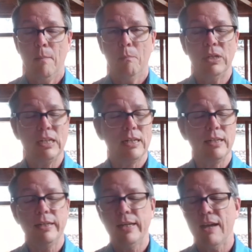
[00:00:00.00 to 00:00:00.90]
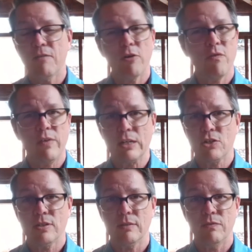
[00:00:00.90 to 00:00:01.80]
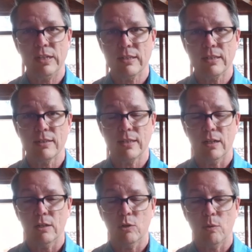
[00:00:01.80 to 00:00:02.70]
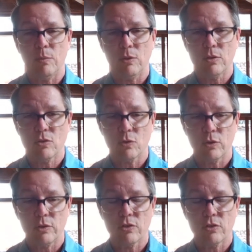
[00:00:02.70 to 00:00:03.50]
but it never fixes the autoimmune disorder.